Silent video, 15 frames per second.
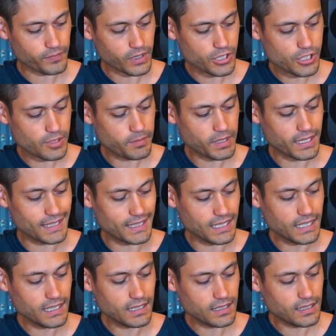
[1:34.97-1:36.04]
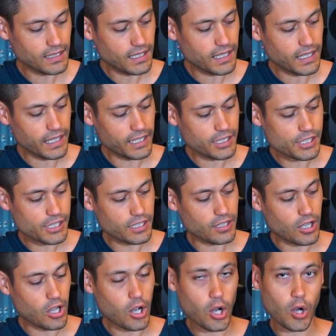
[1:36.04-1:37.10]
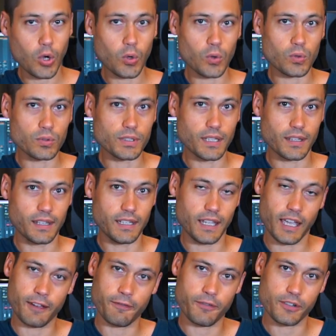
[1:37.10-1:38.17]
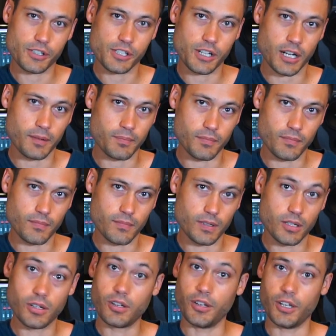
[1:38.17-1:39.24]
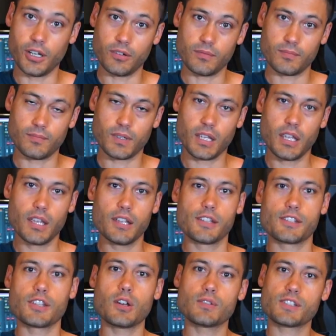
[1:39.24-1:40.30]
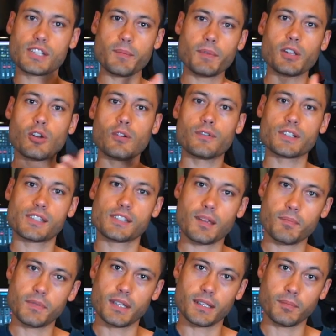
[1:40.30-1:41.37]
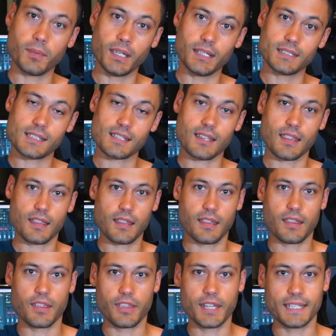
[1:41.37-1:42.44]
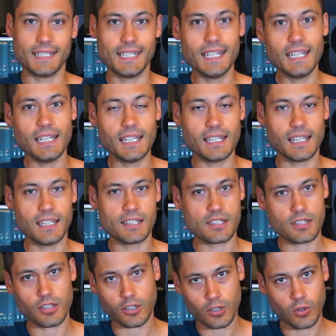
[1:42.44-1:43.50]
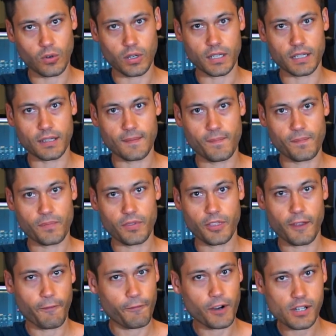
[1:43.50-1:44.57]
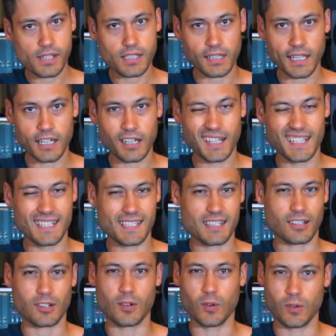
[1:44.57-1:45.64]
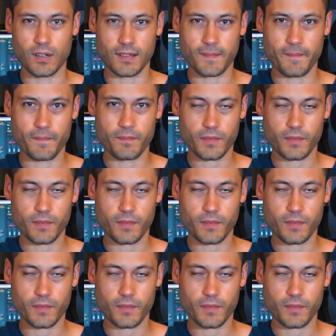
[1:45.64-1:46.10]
It should be a D, and it should hold the F sharp note. So something over something means the D is the chord. The first letter is the chord.